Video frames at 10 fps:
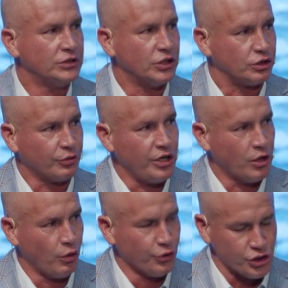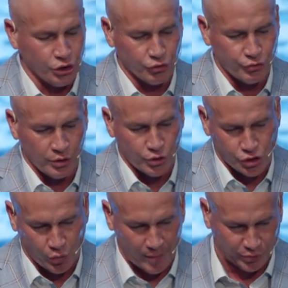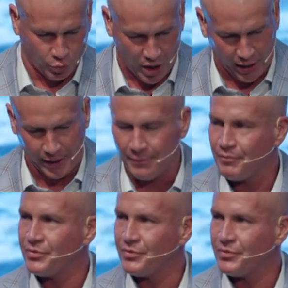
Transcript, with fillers: the three older children were swept away.